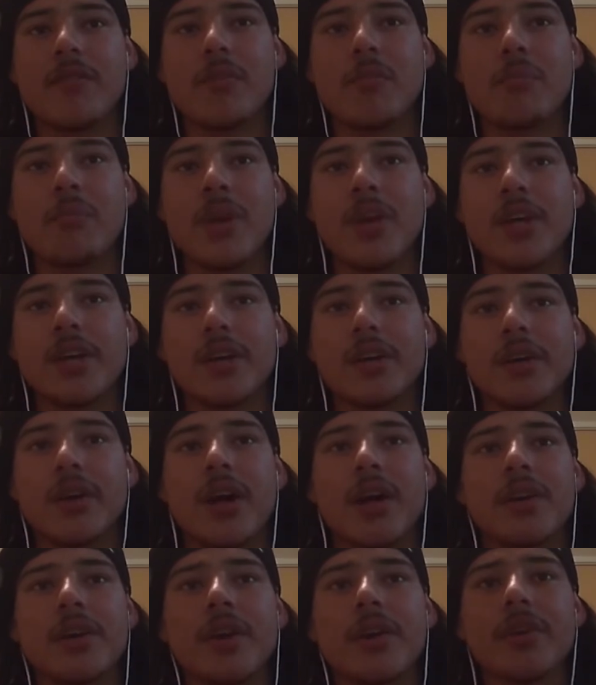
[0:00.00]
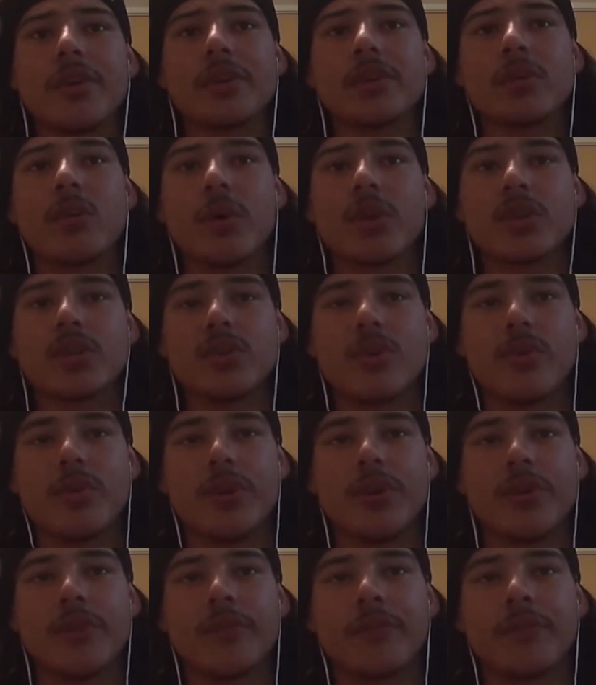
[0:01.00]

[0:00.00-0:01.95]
make another Toy Story?